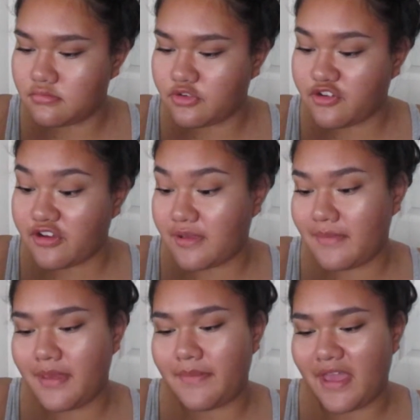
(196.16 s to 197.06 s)

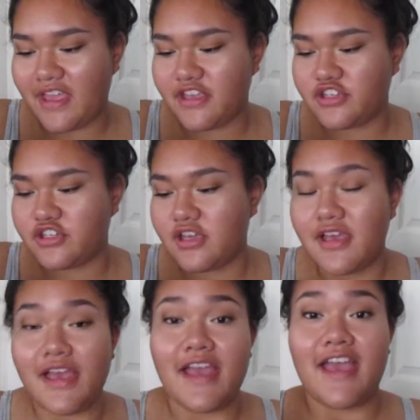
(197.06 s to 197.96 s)
creamy beige,
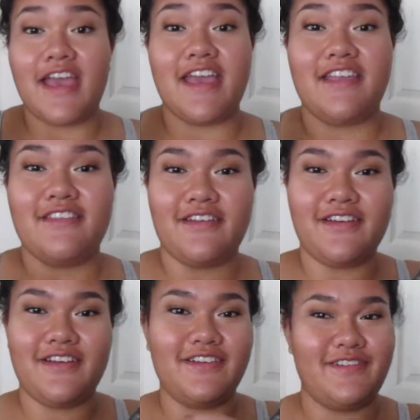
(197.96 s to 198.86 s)
and
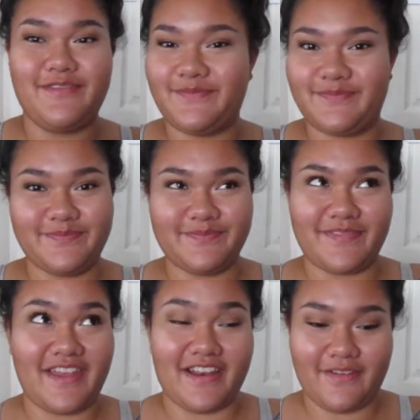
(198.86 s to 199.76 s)

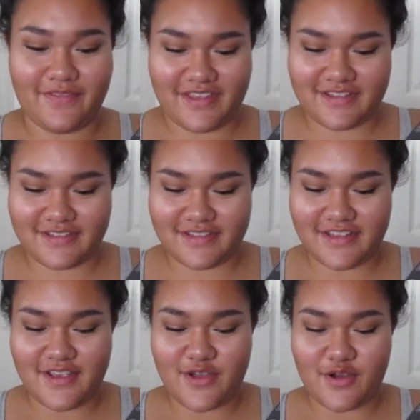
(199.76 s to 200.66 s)
I love this.
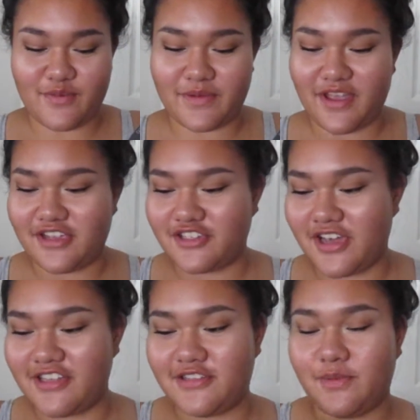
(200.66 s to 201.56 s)
Oh my gosh,
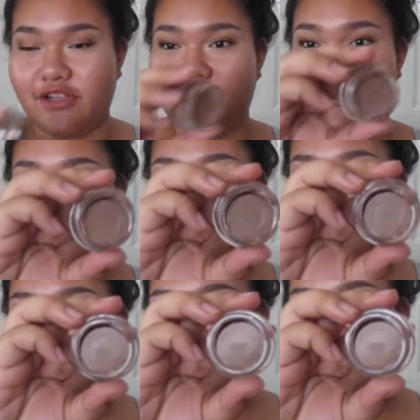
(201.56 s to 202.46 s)
I swatched it already.